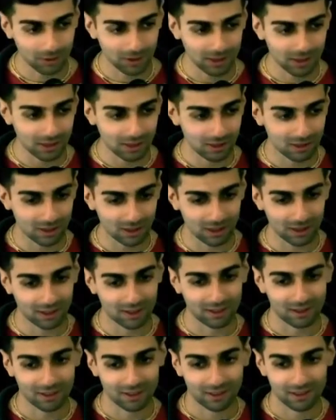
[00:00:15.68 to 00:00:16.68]

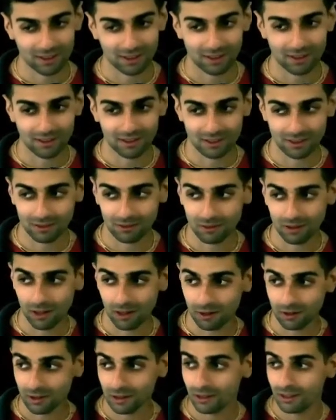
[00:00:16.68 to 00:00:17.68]
Gita is a
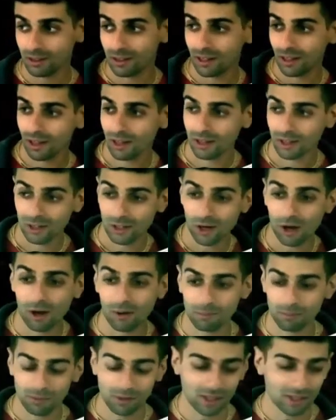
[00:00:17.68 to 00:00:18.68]
very
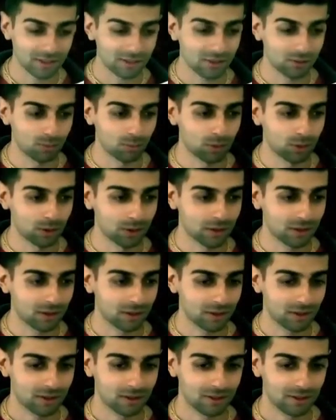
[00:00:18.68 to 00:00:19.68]
complex
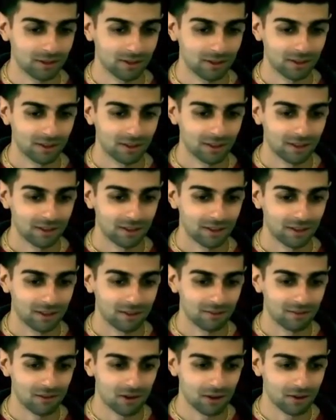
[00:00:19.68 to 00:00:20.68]
book,
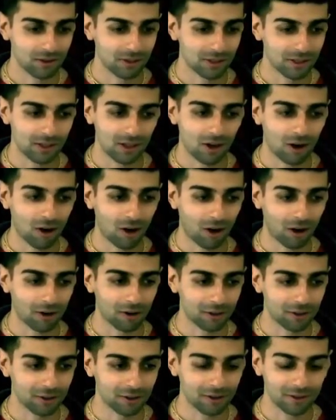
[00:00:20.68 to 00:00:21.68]
very
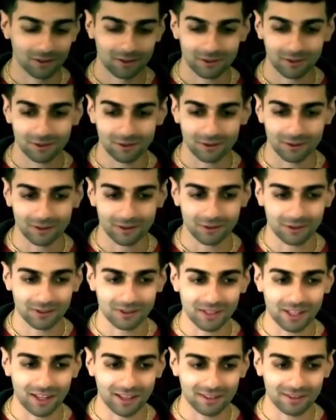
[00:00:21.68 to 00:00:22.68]
hard to
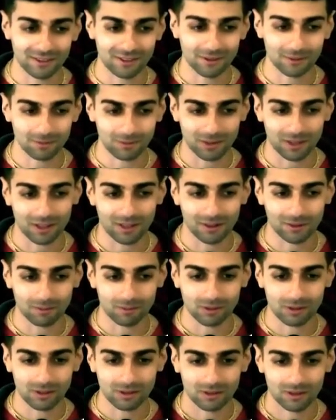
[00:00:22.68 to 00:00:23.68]
understand
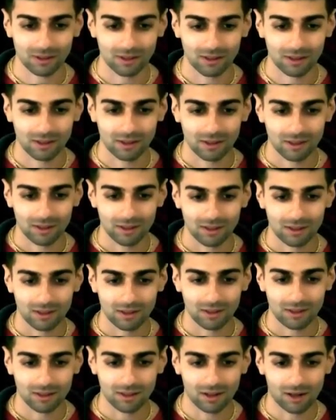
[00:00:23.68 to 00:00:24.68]
sometimes.
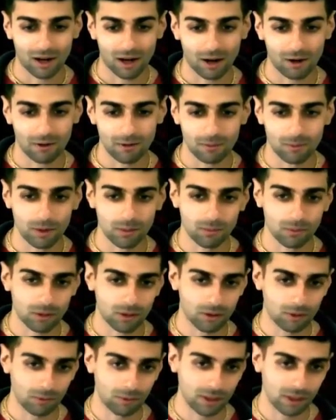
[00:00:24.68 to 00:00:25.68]
I
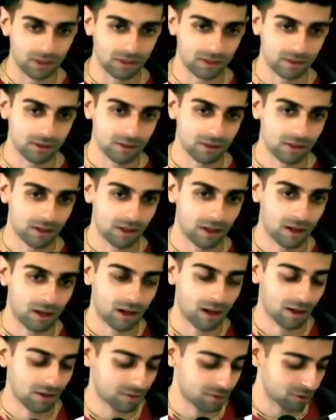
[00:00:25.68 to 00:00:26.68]
remember when
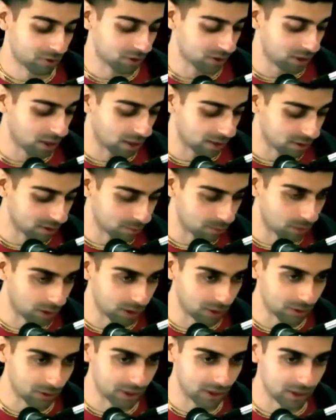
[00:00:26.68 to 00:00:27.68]
I first got the
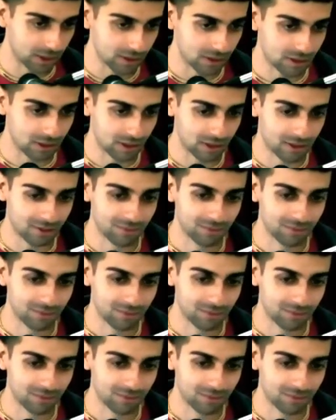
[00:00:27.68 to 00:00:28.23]
Bhagavad Gita,